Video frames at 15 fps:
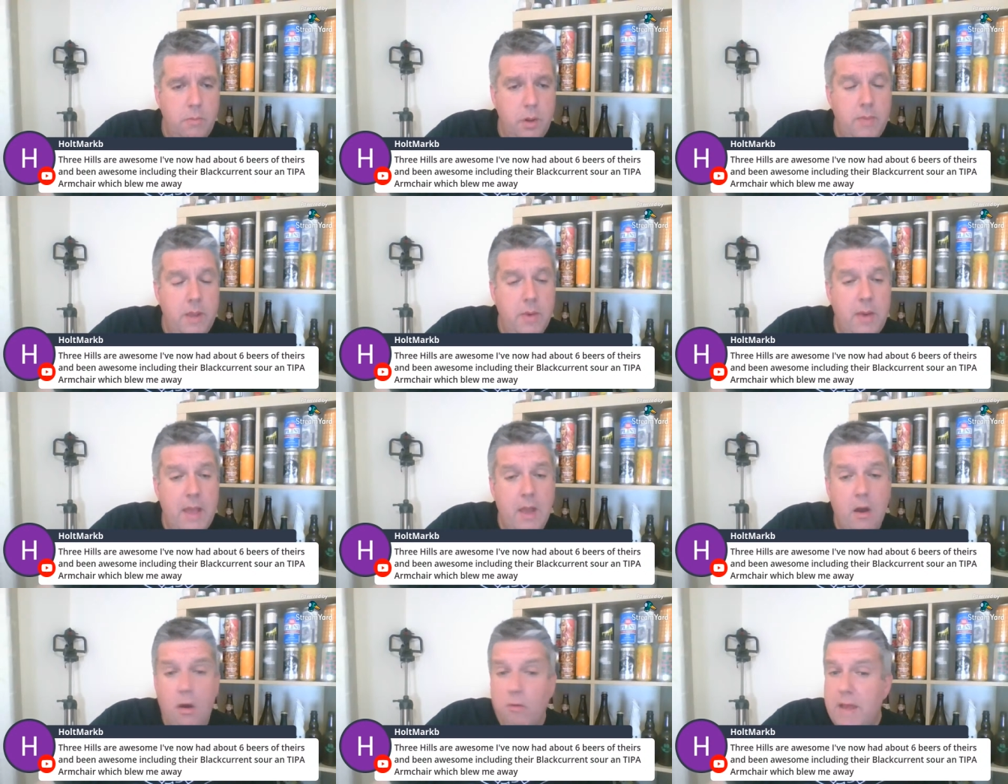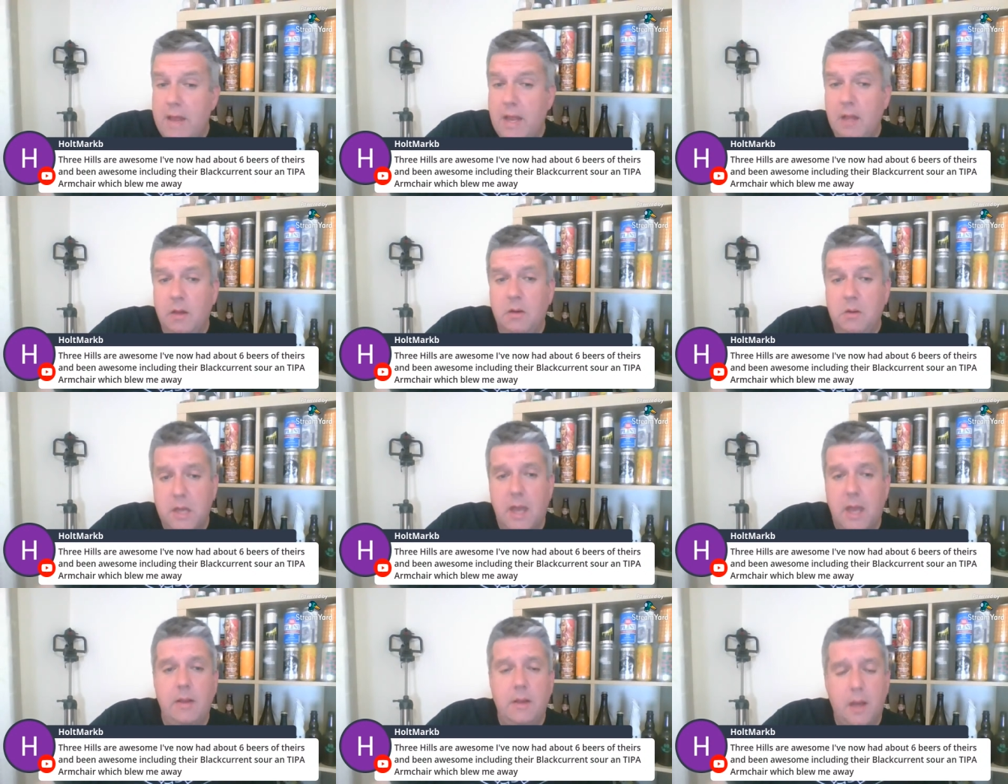me away. Oh, really?
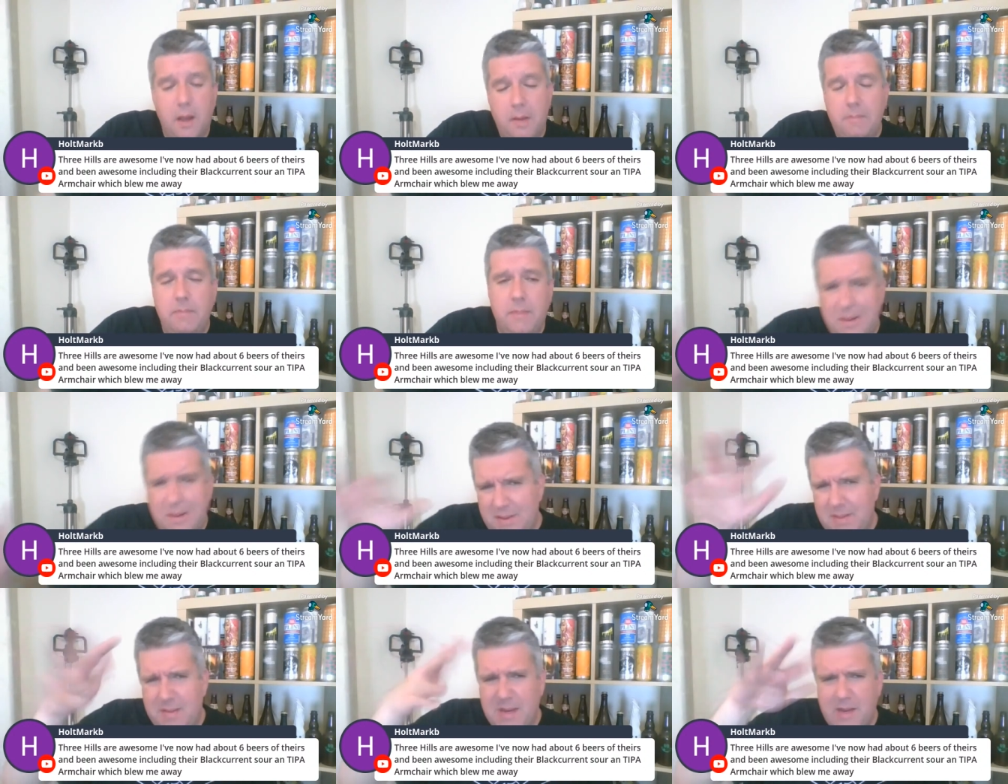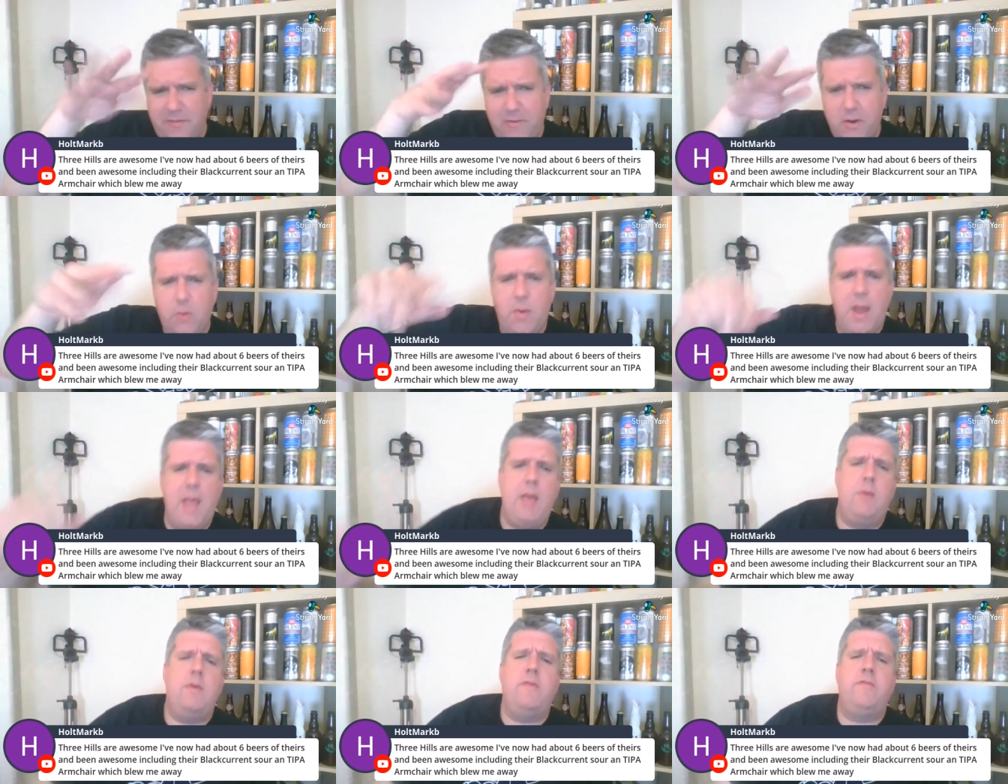Okay. I'm in a funny
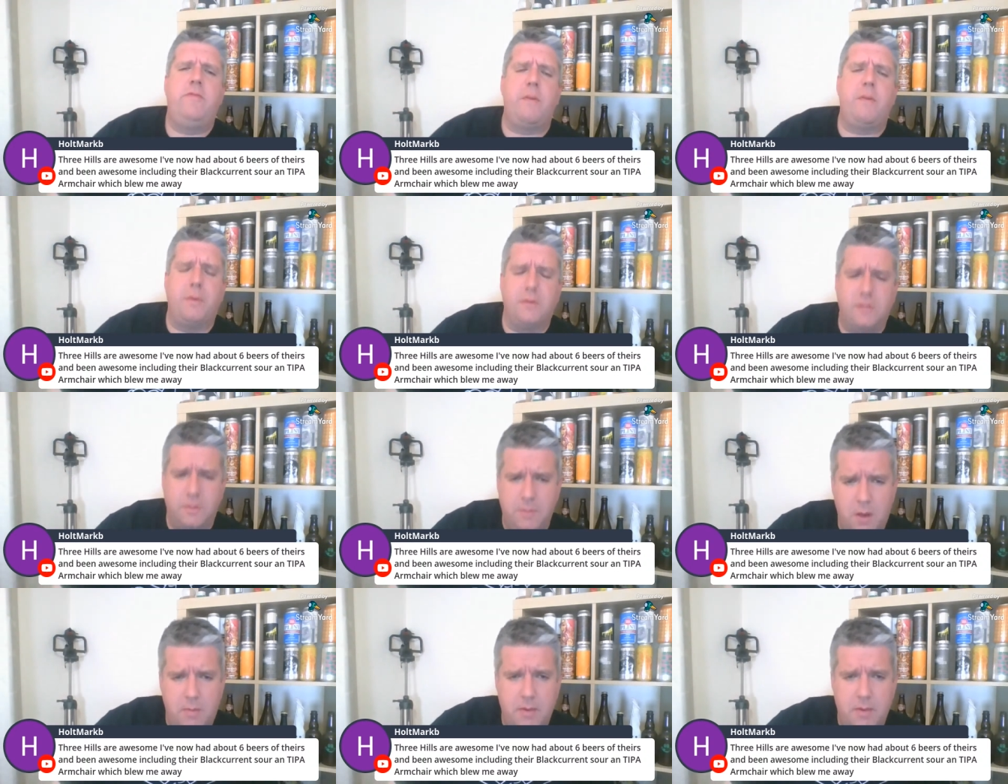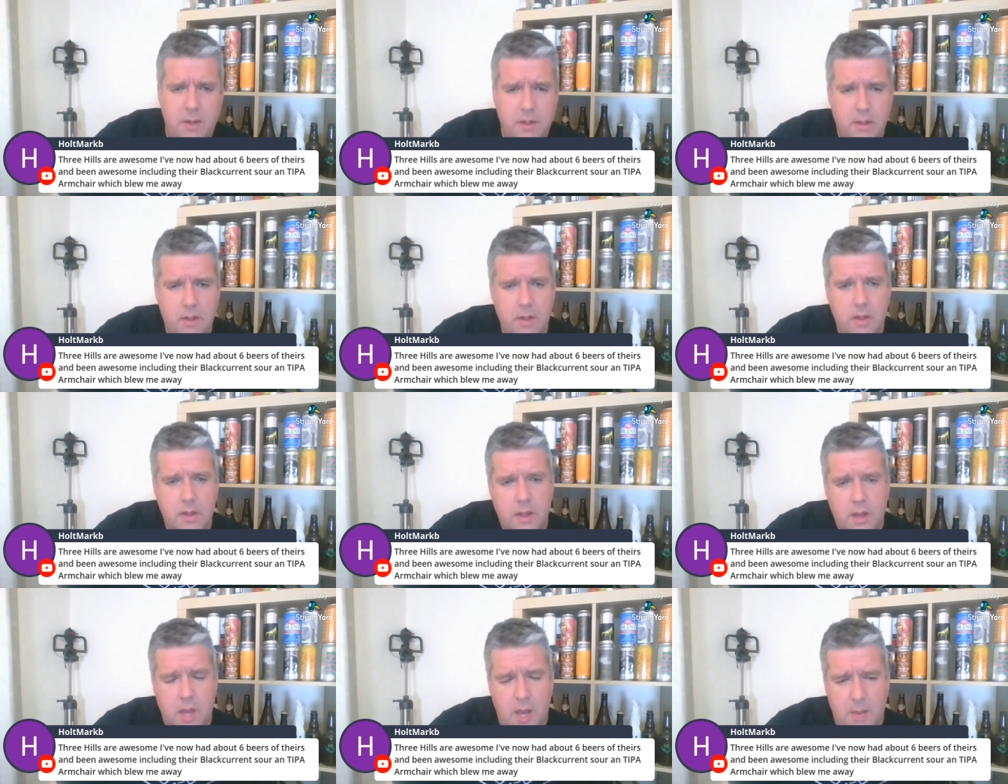way with triples at the moment.
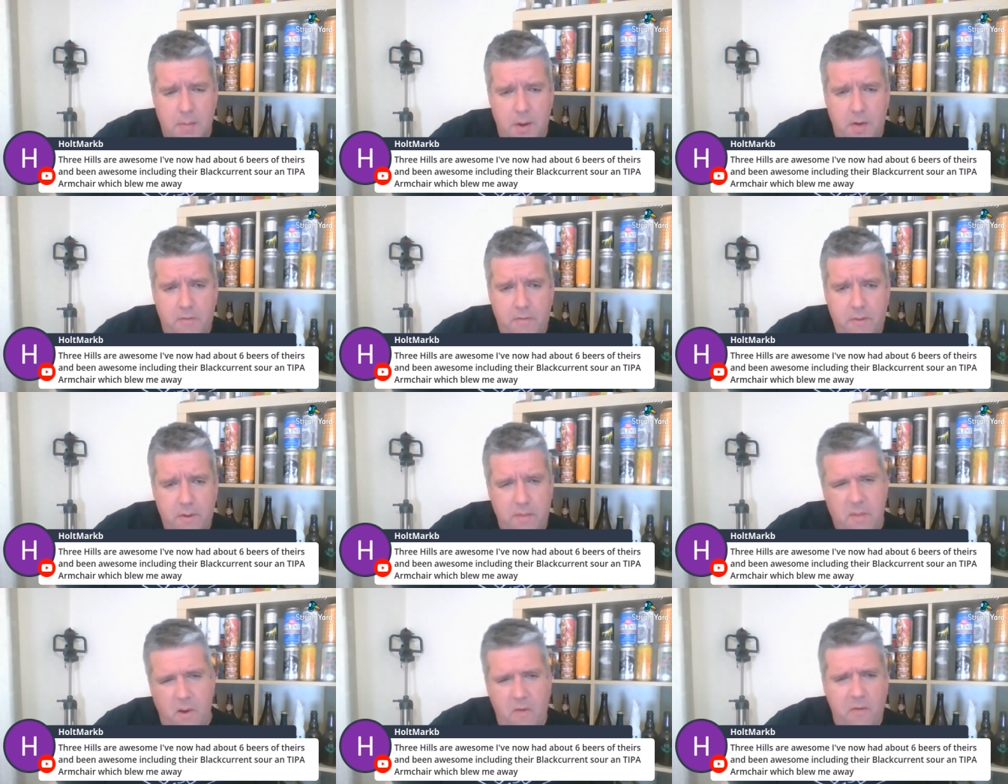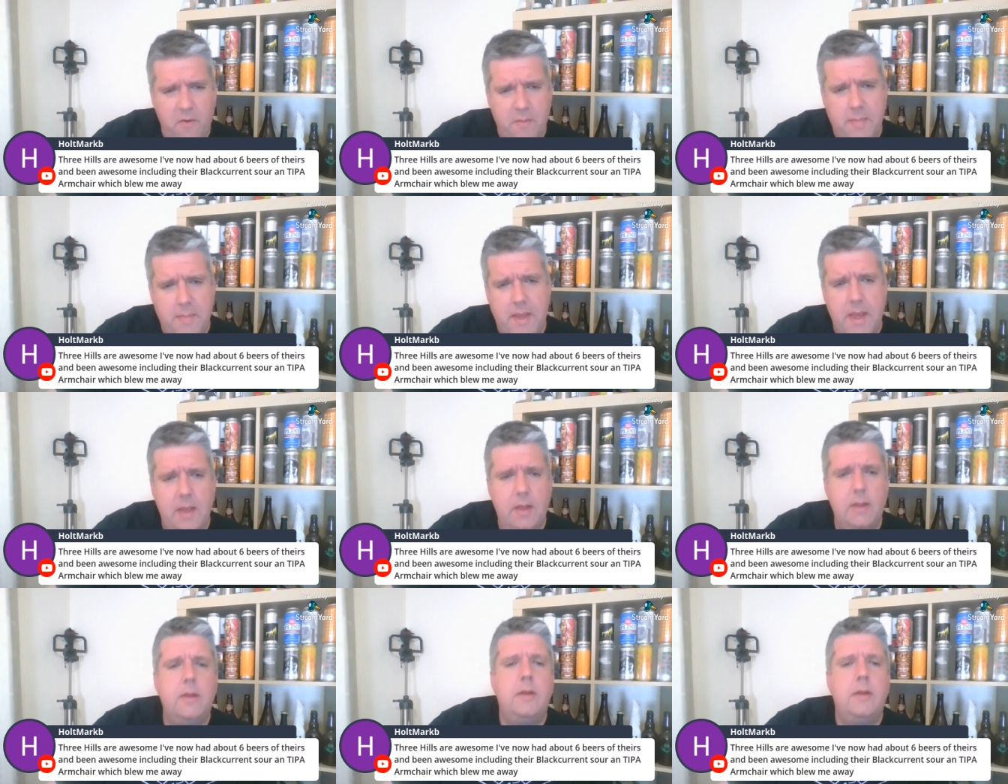I'm off them a bit.